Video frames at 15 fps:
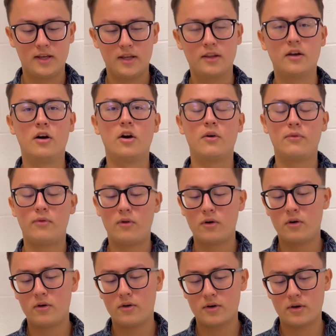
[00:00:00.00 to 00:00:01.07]
There are
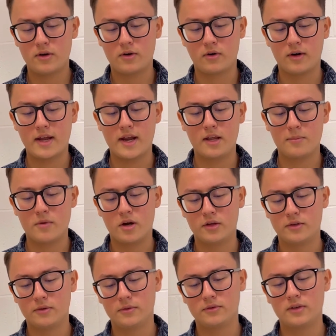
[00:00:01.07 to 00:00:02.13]
4 organic molecules.